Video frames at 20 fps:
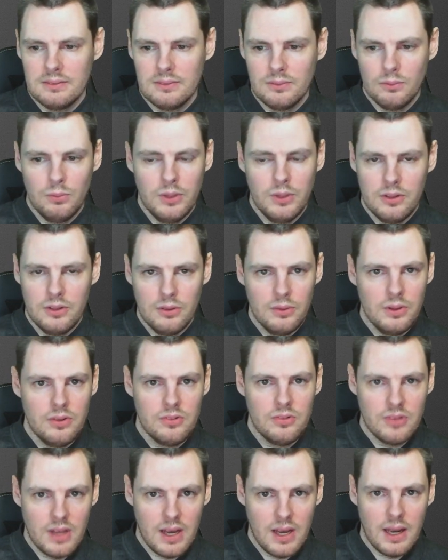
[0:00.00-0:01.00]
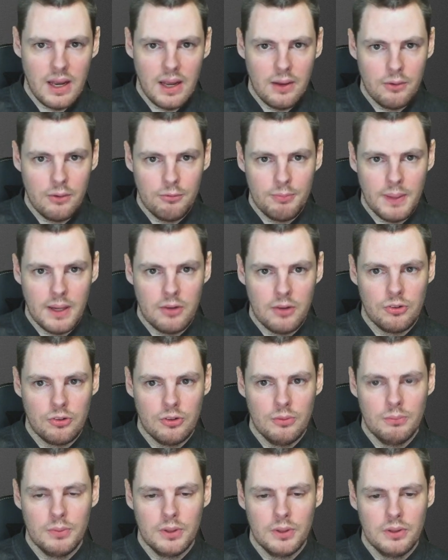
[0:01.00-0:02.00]
We do this out of
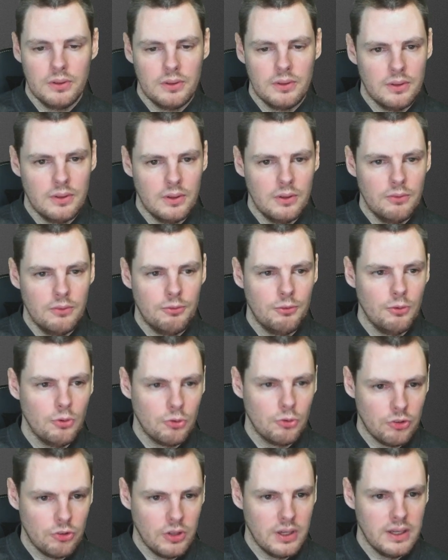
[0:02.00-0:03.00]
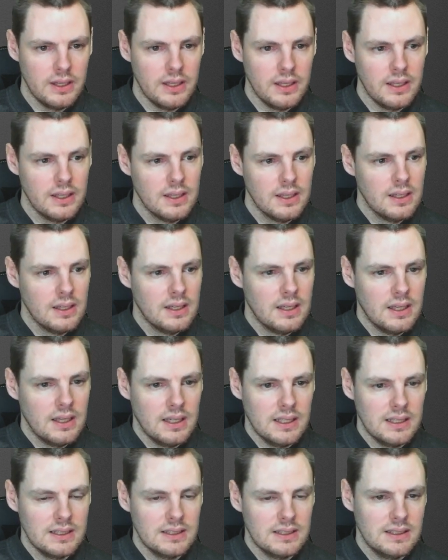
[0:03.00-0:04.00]
passion, but unfortunately,
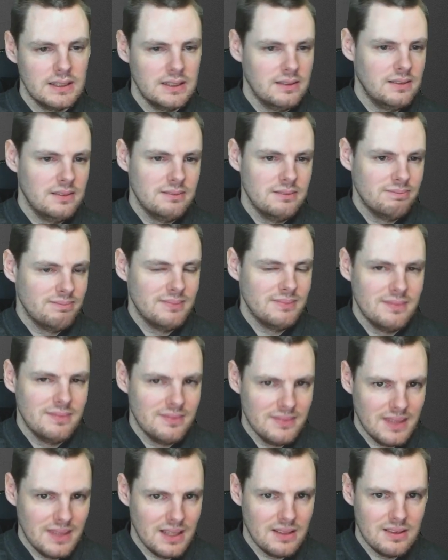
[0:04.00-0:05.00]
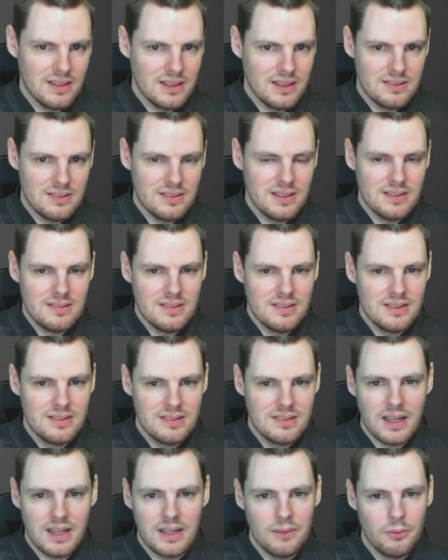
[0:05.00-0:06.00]
that's
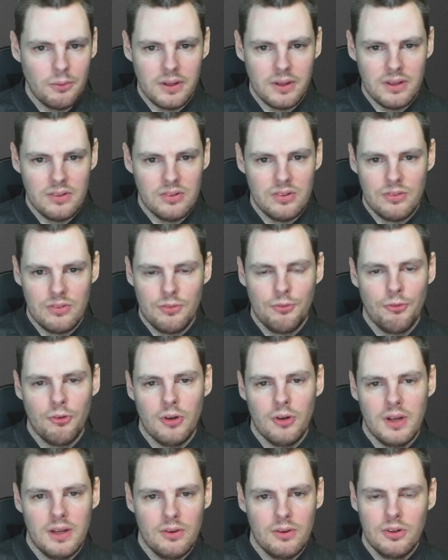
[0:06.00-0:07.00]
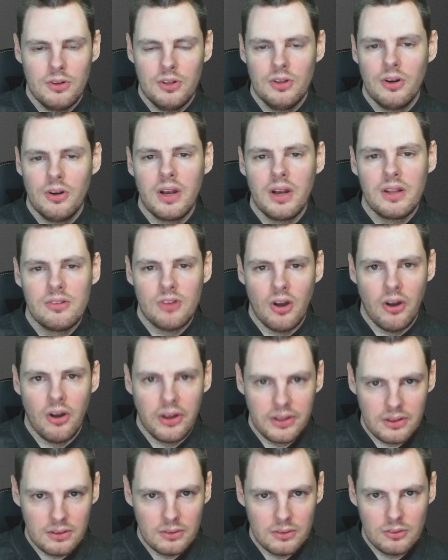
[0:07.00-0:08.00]
exactly what it is. It's free. You're not
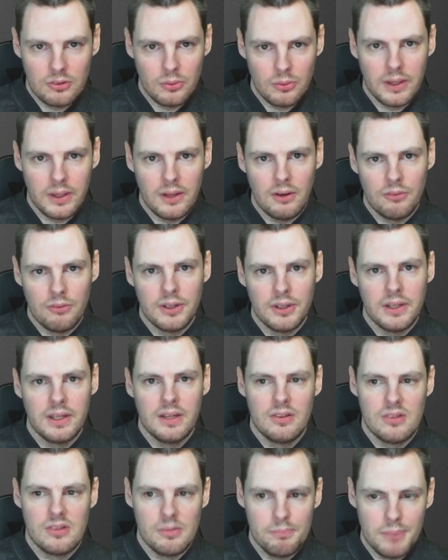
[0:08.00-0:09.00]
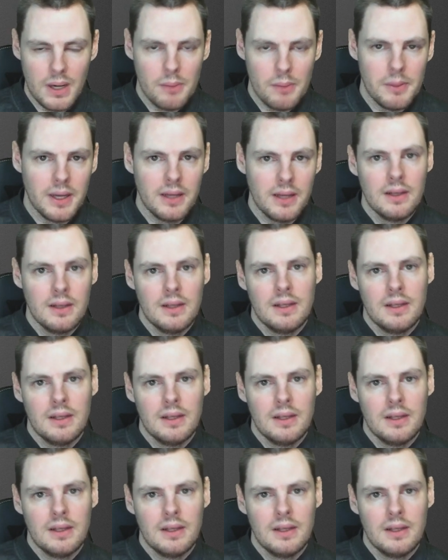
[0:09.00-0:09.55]
entitled to any of it. It's a bummer.